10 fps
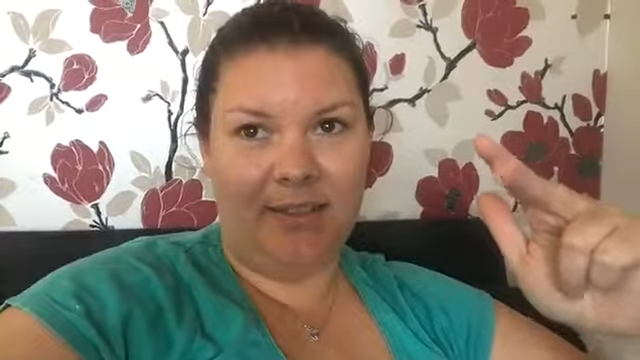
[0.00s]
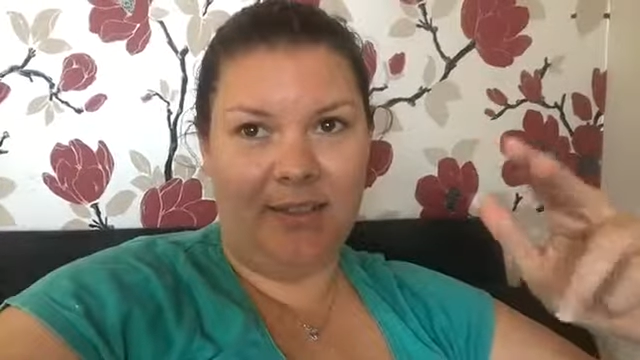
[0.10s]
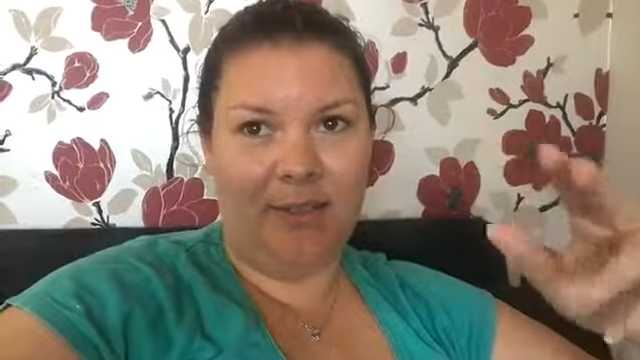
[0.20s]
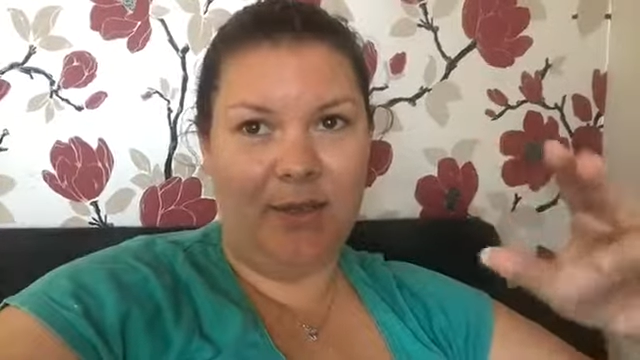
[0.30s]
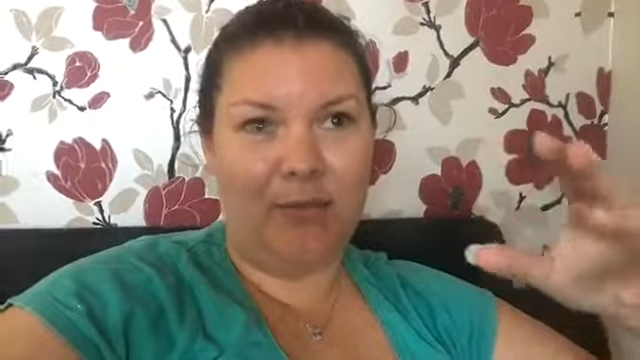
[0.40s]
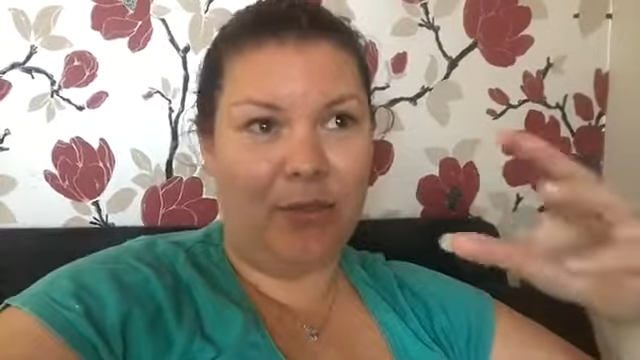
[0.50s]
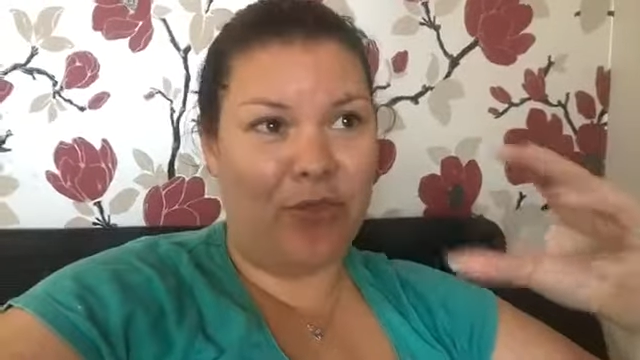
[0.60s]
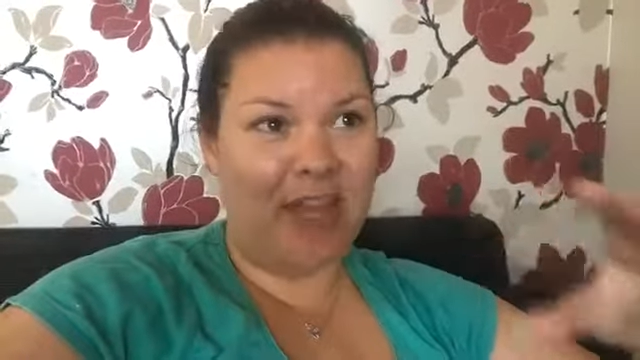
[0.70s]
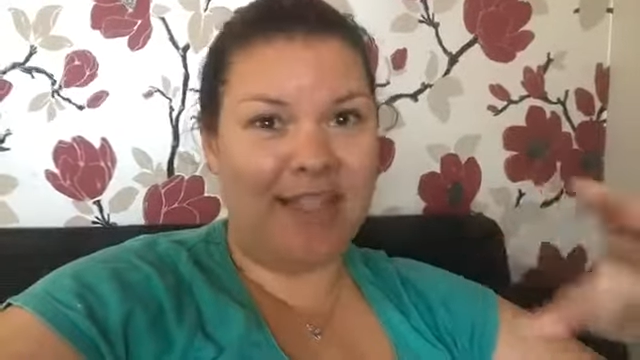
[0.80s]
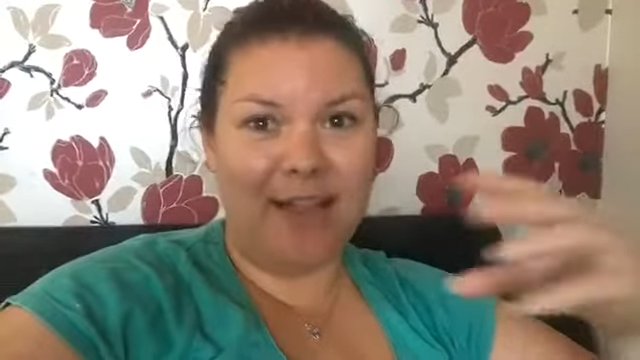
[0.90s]
The
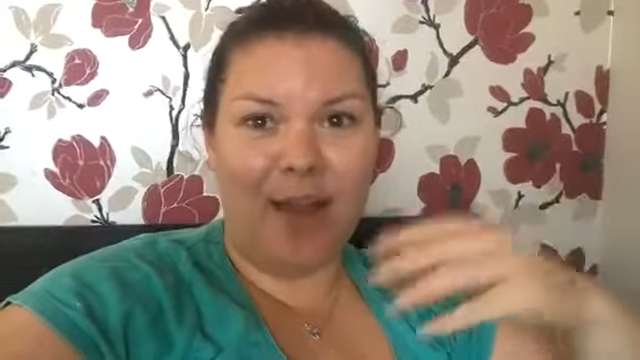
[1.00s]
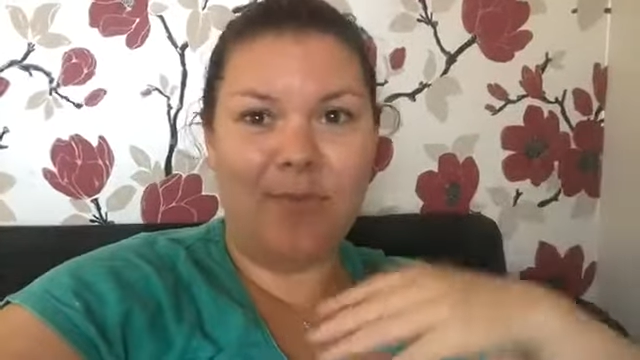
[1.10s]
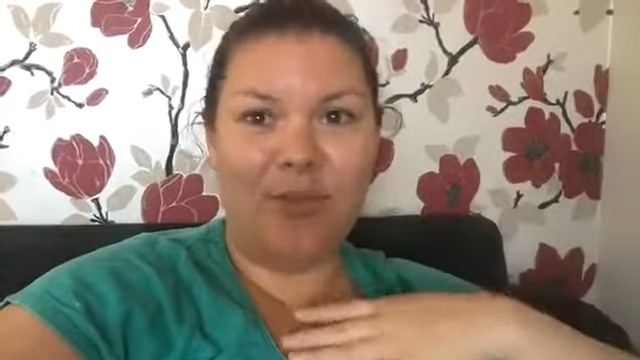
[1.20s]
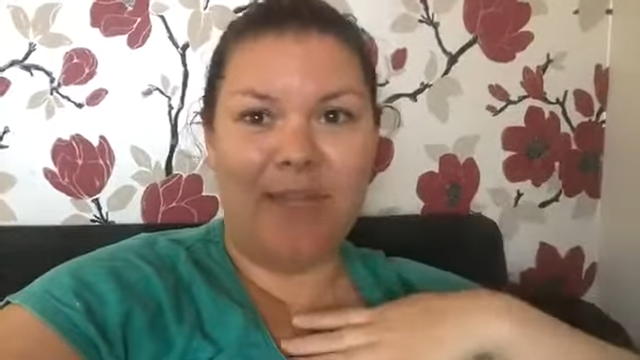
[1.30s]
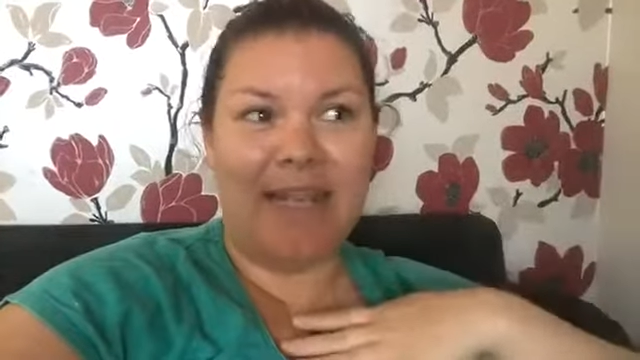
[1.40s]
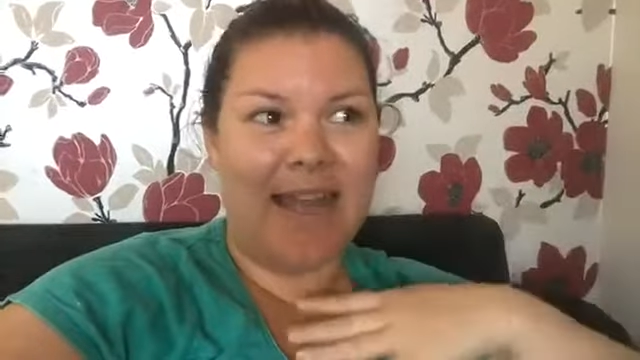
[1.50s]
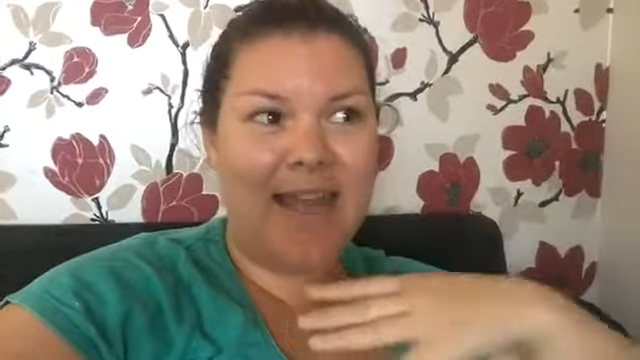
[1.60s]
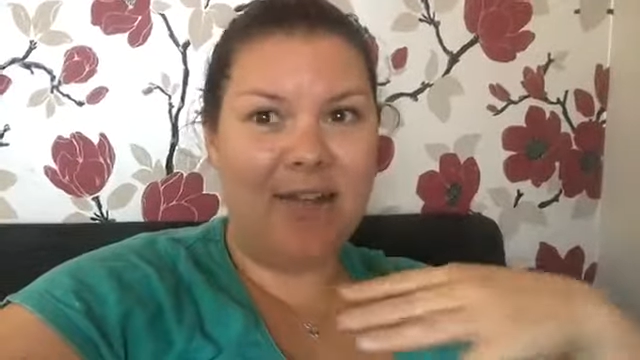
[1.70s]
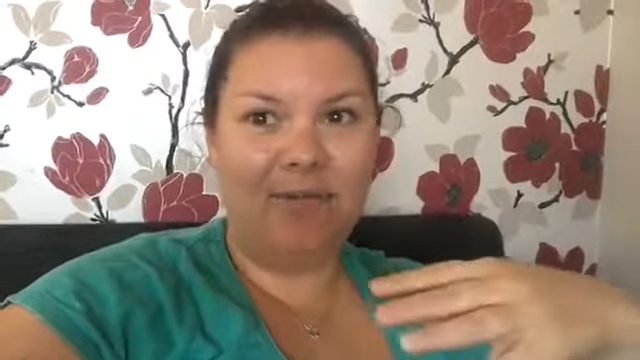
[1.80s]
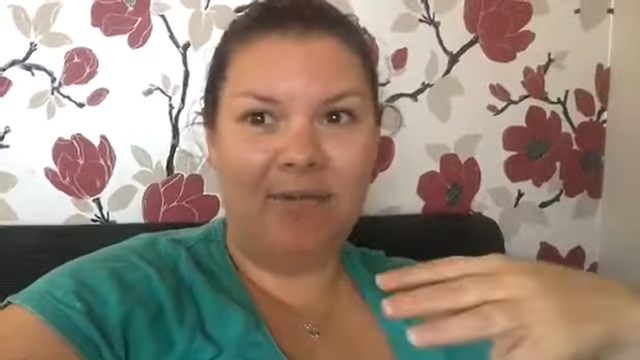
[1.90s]
things that I'm doing
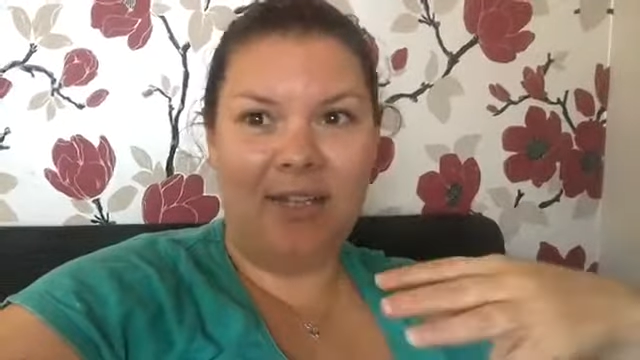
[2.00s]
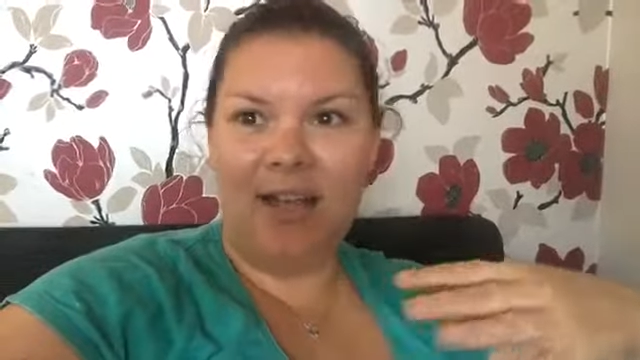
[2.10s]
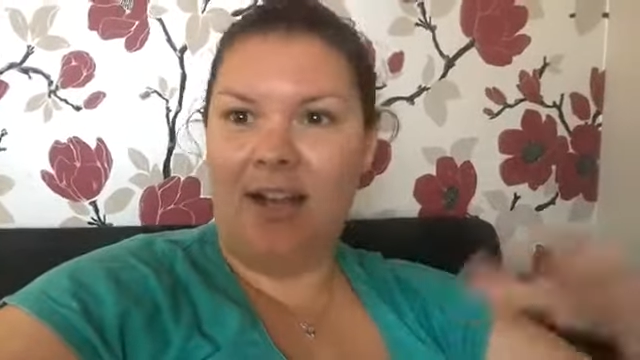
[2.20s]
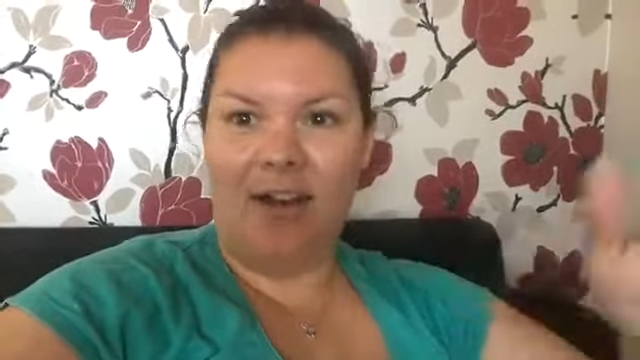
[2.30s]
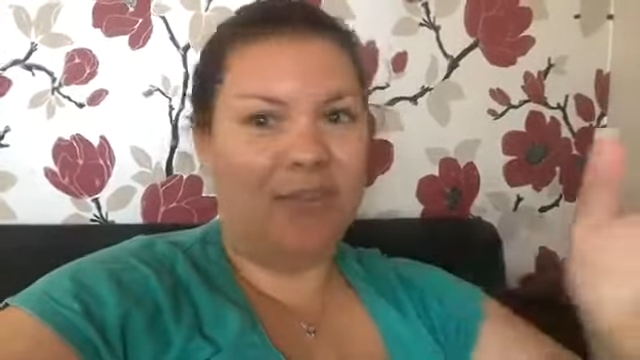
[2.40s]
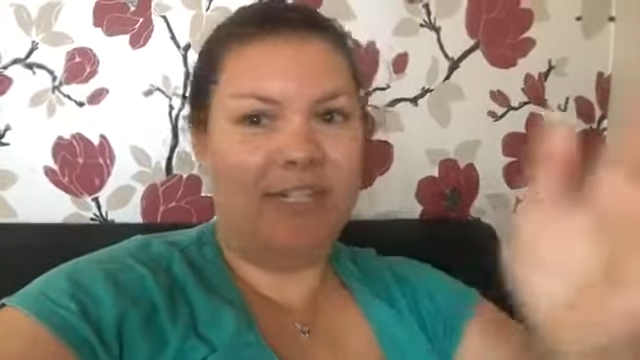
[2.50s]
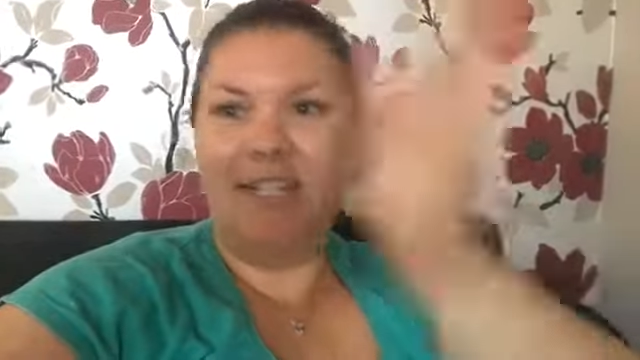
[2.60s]
now, obviously I didn't